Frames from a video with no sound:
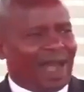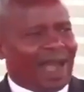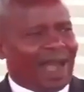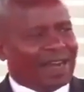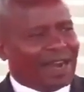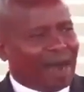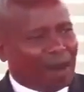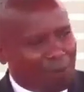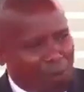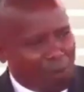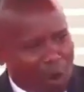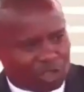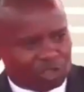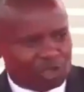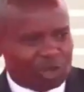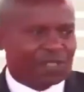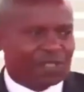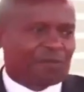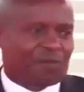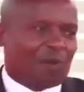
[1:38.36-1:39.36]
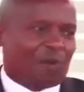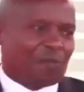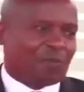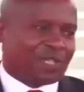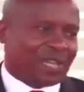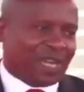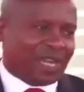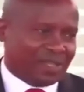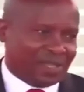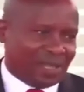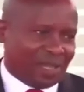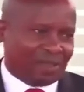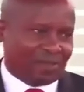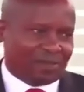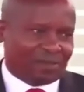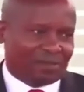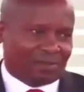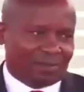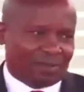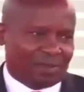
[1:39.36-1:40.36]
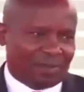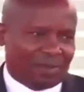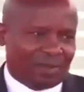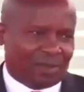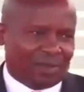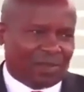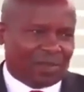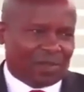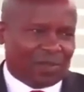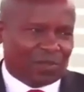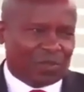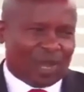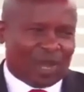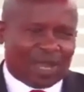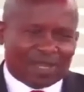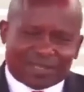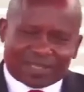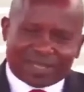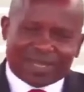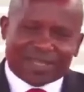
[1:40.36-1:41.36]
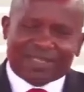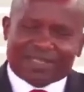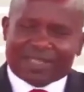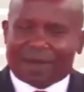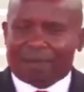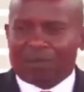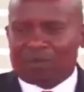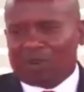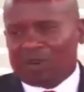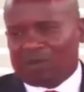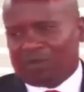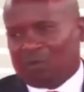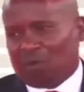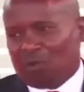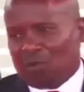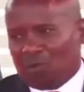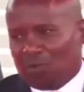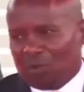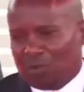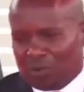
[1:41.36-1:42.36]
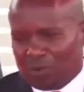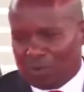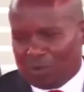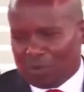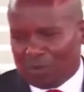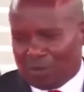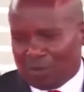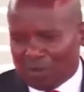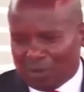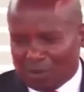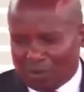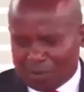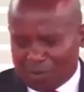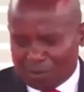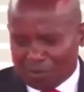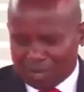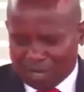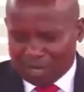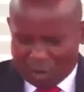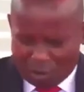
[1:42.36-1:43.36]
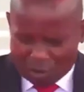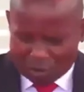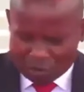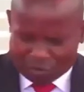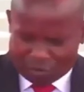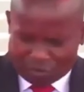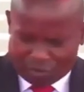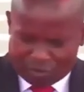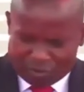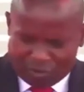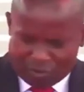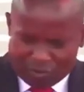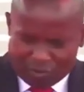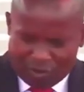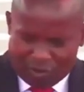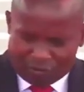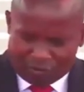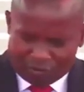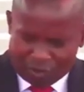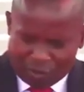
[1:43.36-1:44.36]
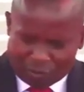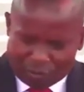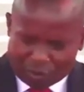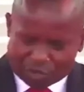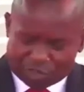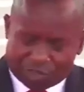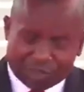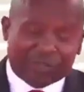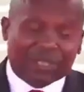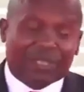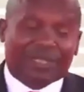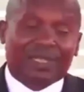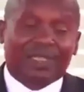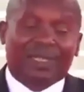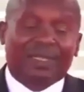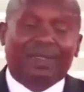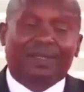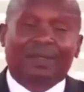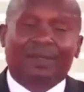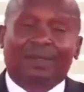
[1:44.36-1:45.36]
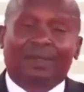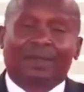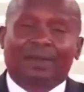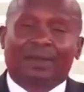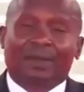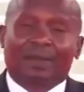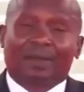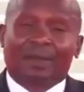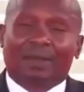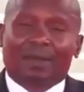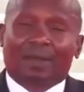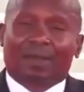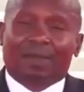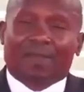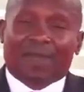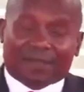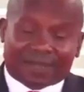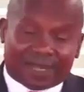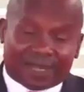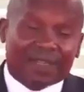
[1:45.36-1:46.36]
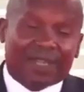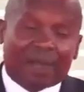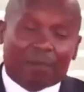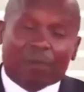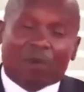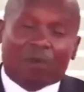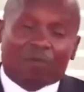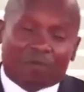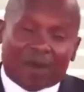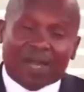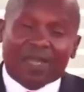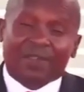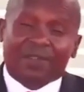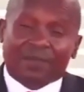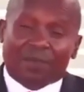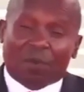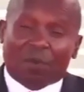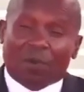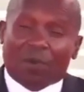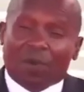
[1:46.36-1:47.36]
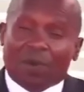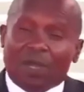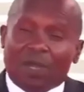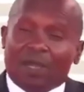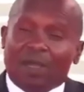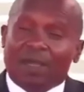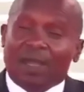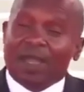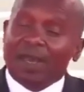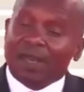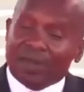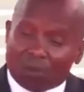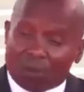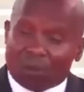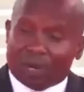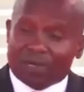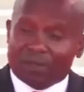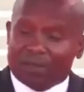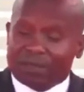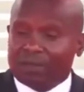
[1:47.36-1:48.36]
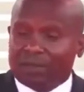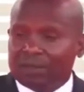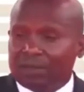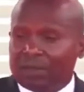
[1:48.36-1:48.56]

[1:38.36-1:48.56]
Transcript: and a more transformed Kenya. Your Excellency, I'm grateful because of the opportunity that Kenya provides for anyone